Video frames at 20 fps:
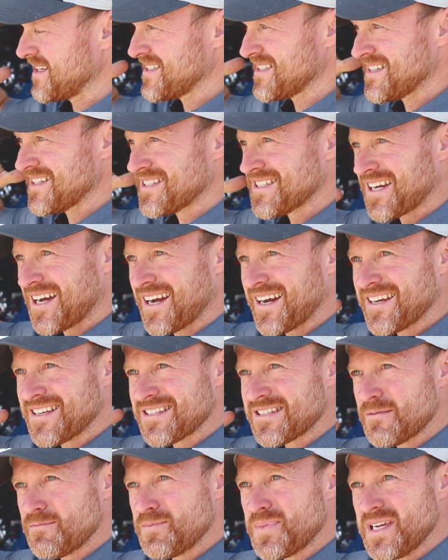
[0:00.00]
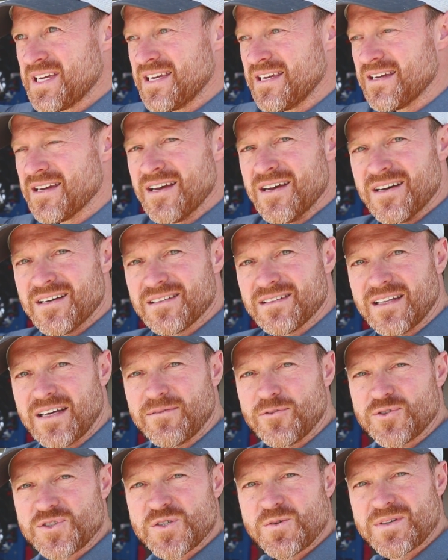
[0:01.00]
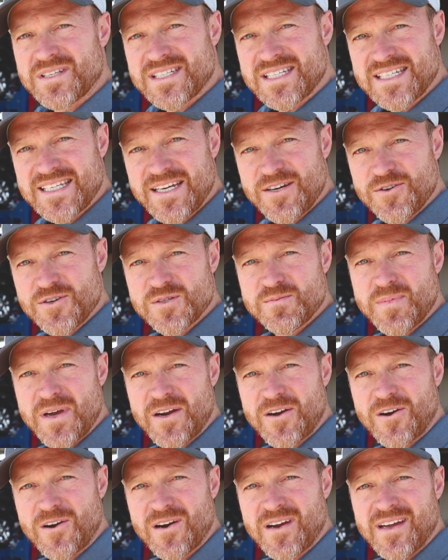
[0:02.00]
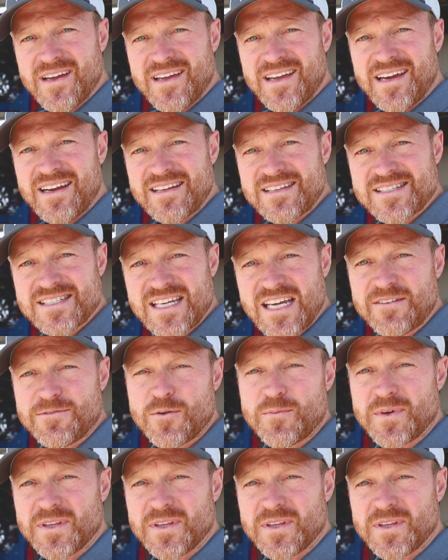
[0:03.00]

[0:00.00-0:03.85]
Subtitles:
It's designed to be level, so it steers better and it's safer.